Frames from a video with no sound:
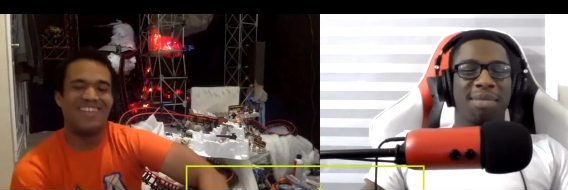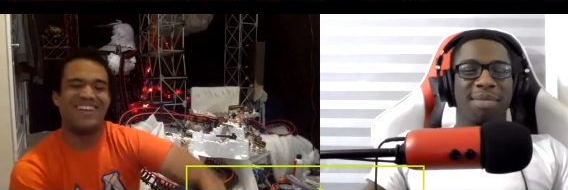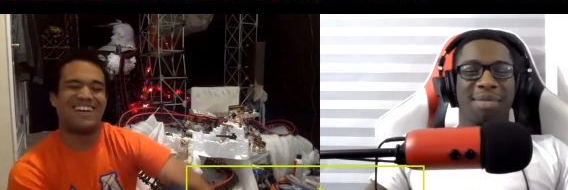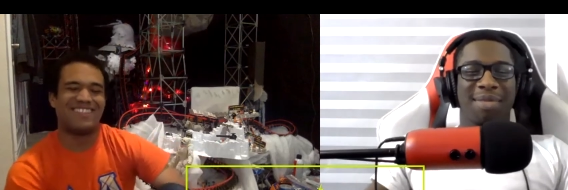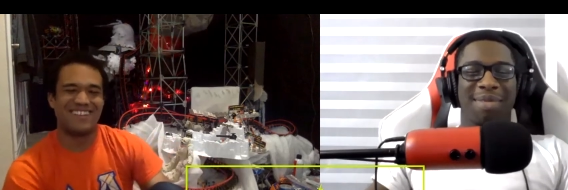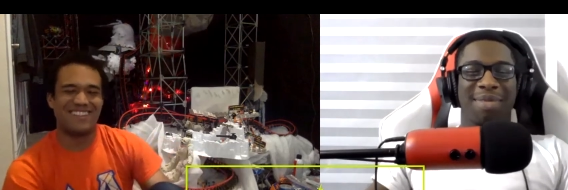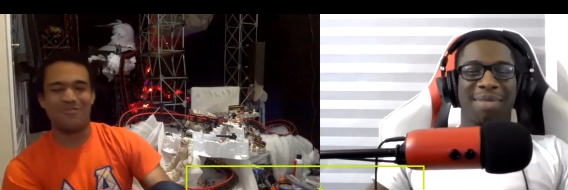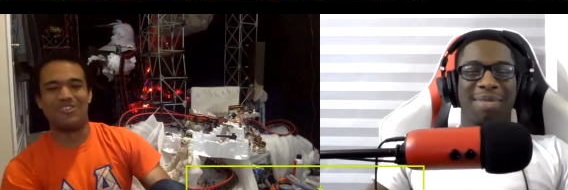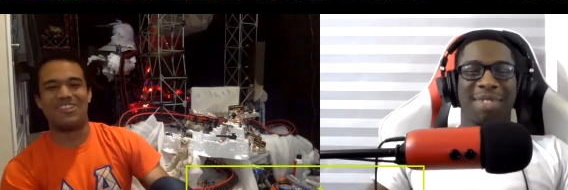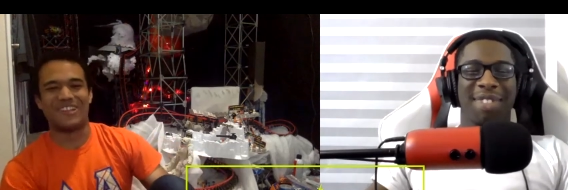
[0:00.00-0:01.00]
Speaker 1: I thought there
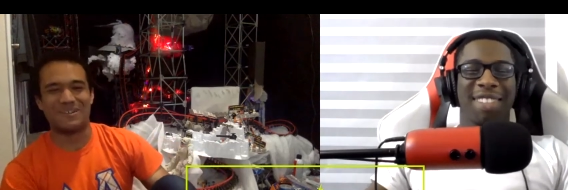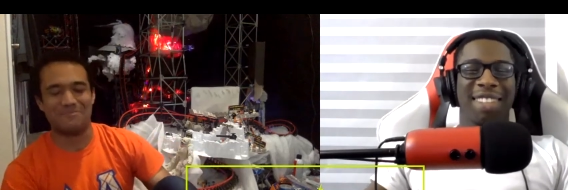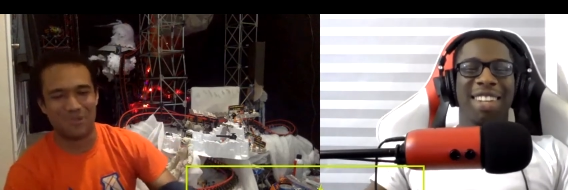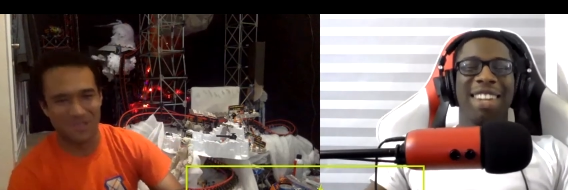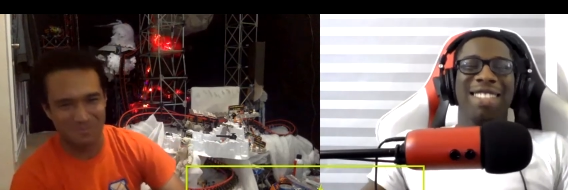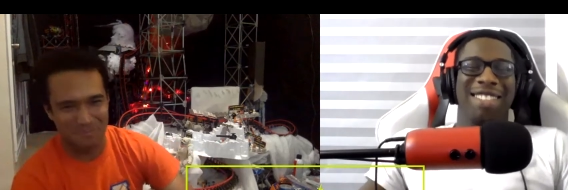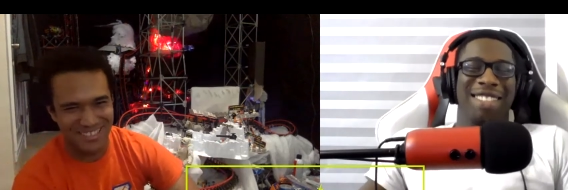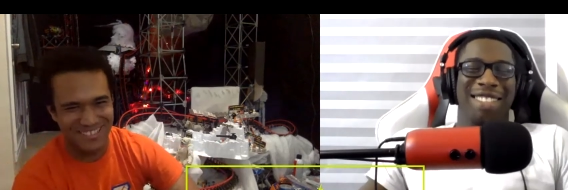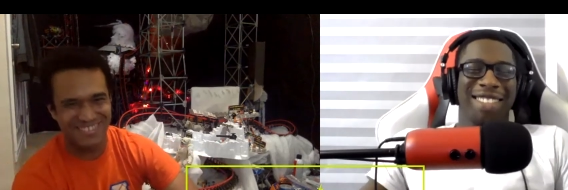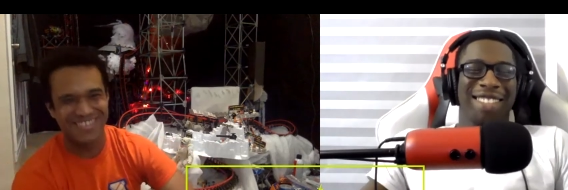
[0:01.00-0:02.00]
was a lot more to
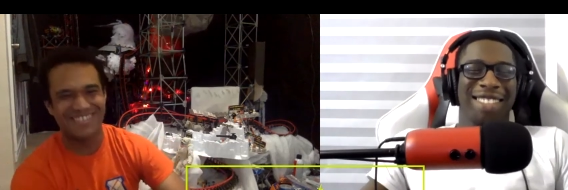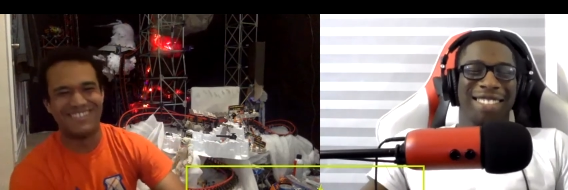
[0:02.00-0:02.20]
do.